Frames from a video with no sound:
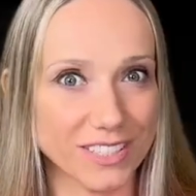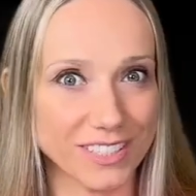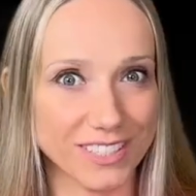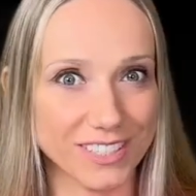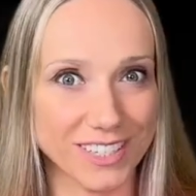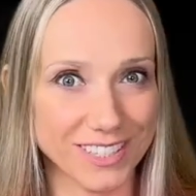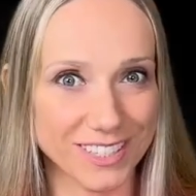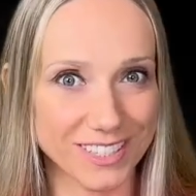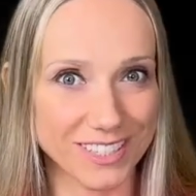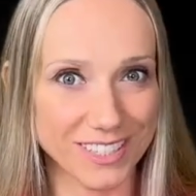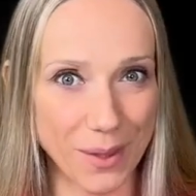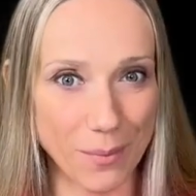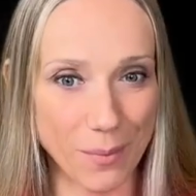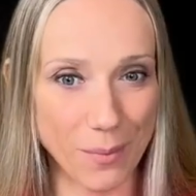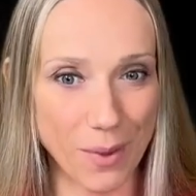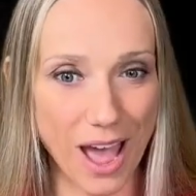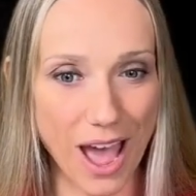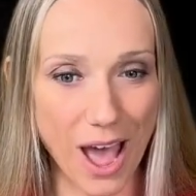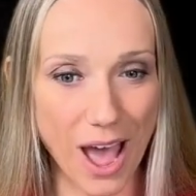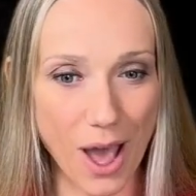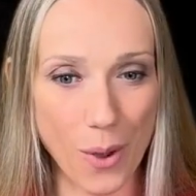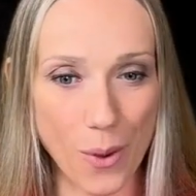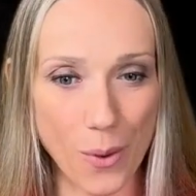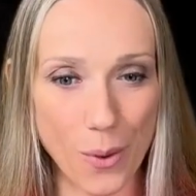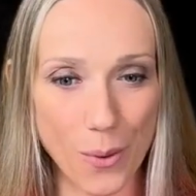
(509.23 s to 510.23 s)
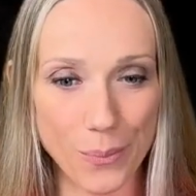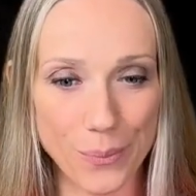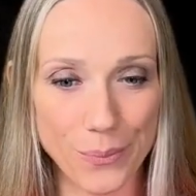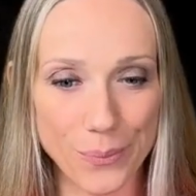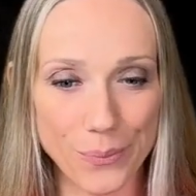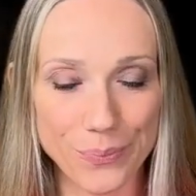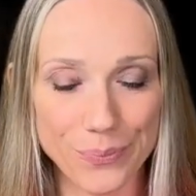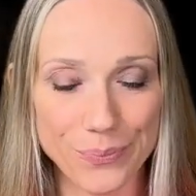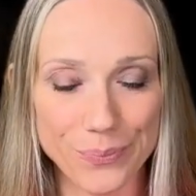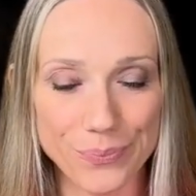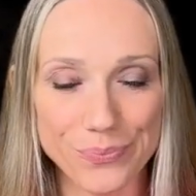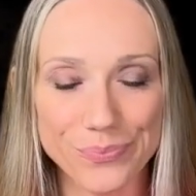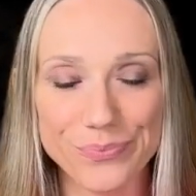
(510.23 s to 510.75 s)
it somehow.
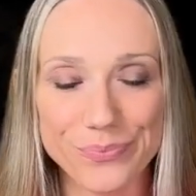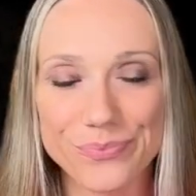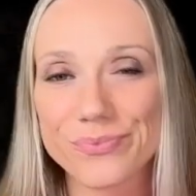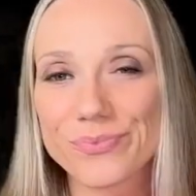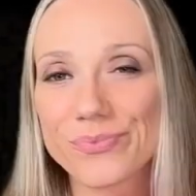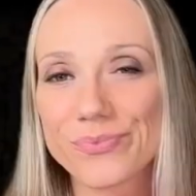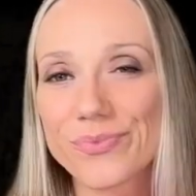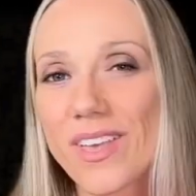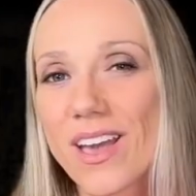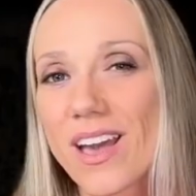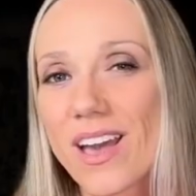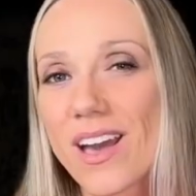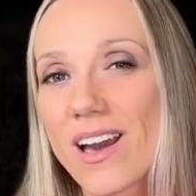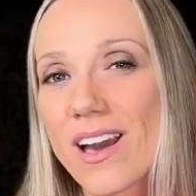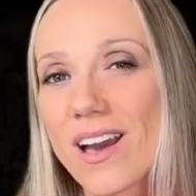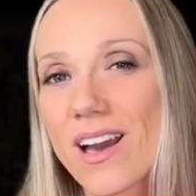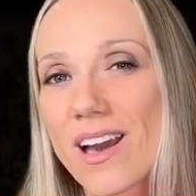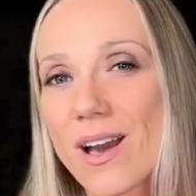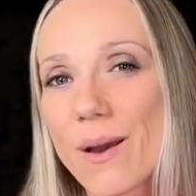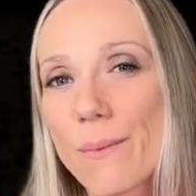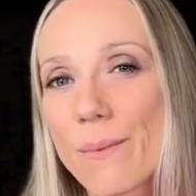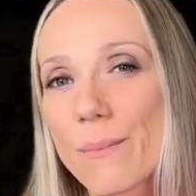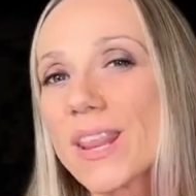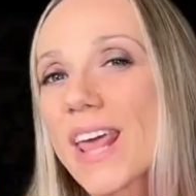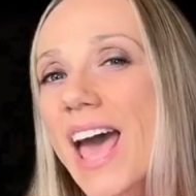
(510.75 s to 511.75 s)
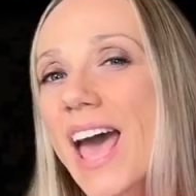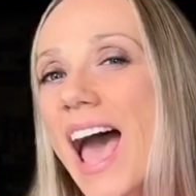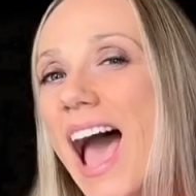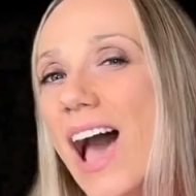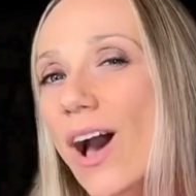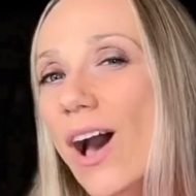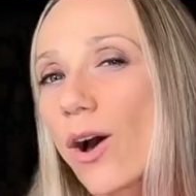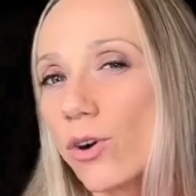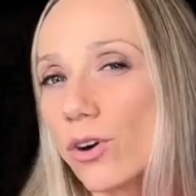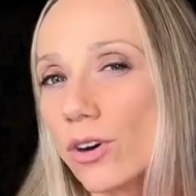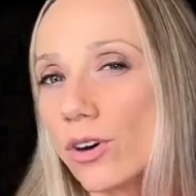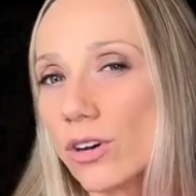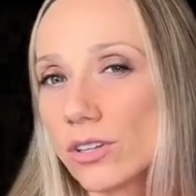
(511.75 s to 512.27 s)
But
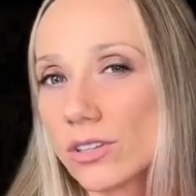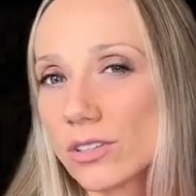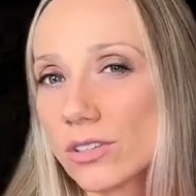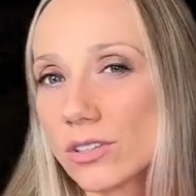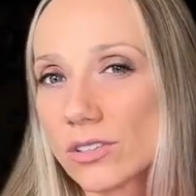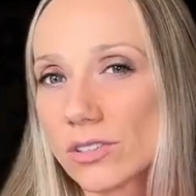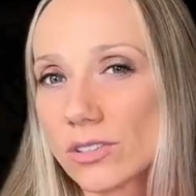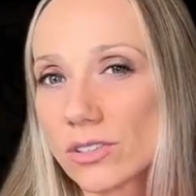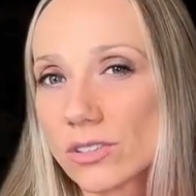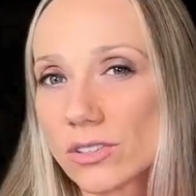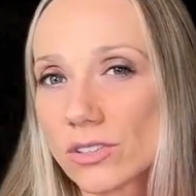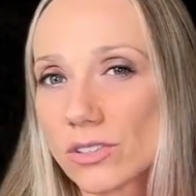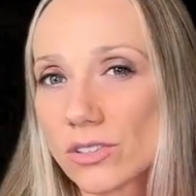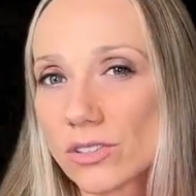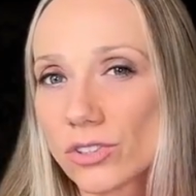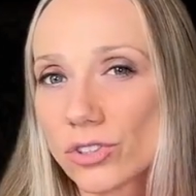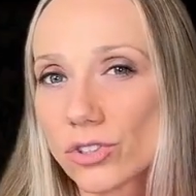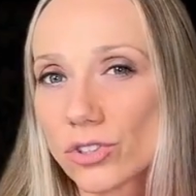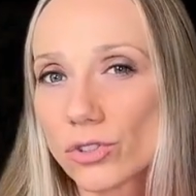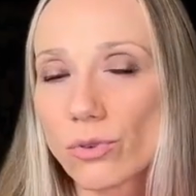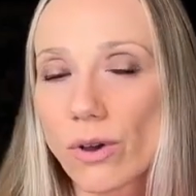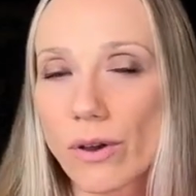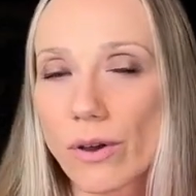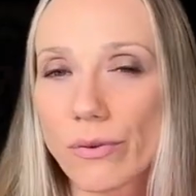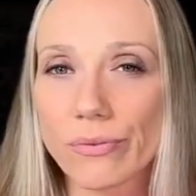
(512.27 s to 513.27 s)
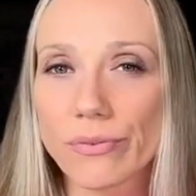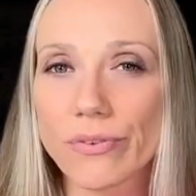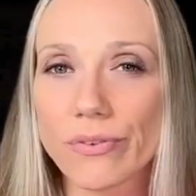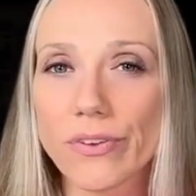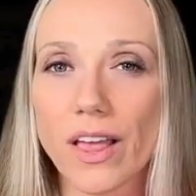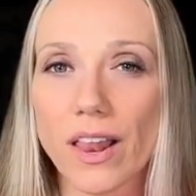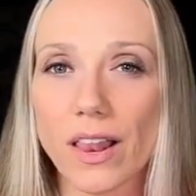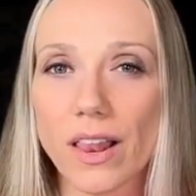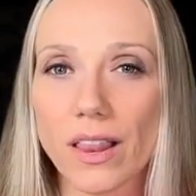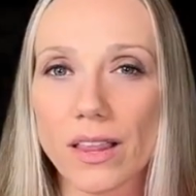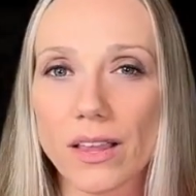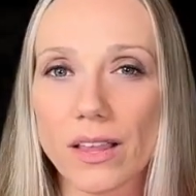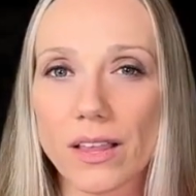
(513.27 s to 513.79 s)
how do I
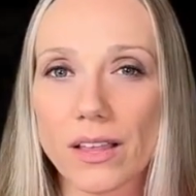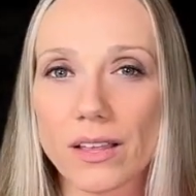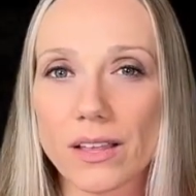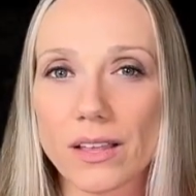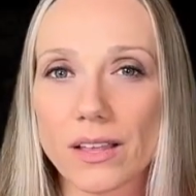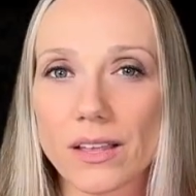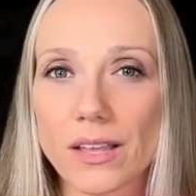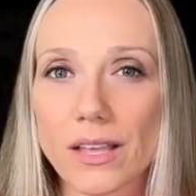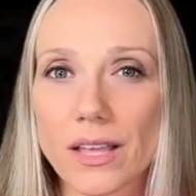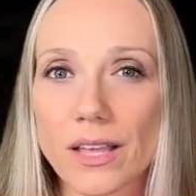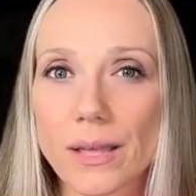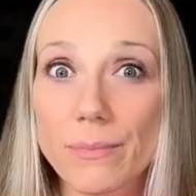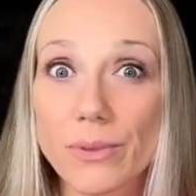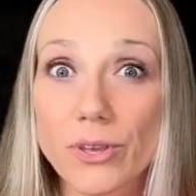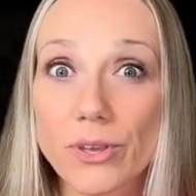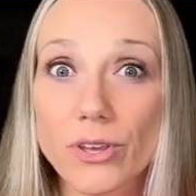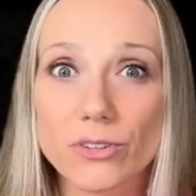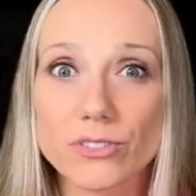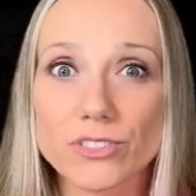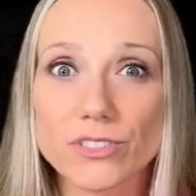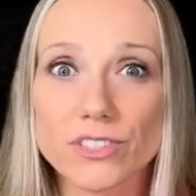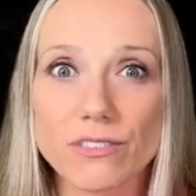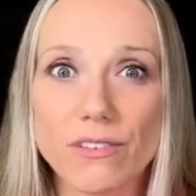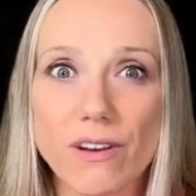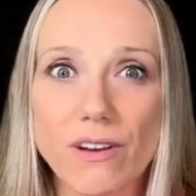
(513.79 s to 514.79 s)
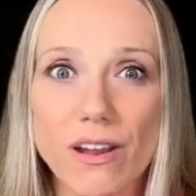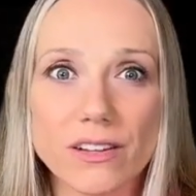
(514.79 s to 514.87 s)
fill? Because there are